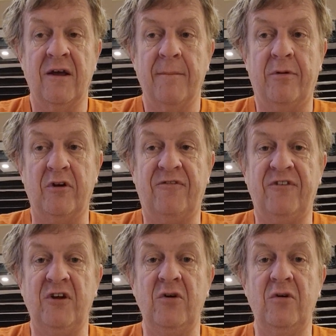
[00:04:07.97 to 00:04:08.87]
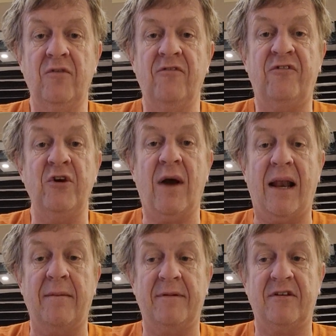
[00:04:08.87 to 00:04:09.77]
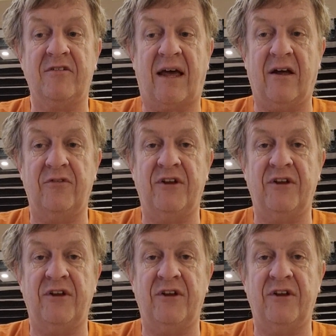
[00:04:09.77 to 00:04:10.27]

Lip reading: Put a few elements out,